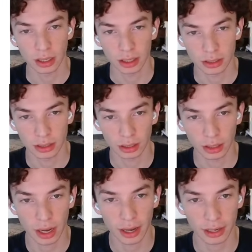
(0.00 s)

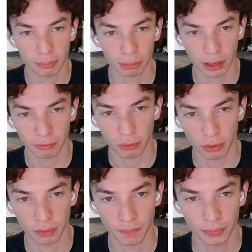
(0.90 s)
CLI,
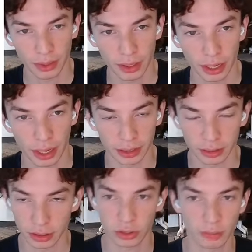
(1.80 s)
platform, and
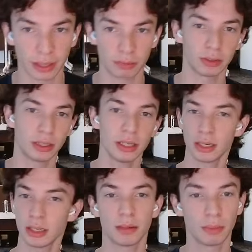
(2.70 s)
these just make it really easy
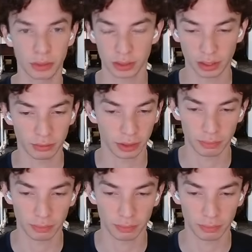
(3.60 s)
to build these kind of like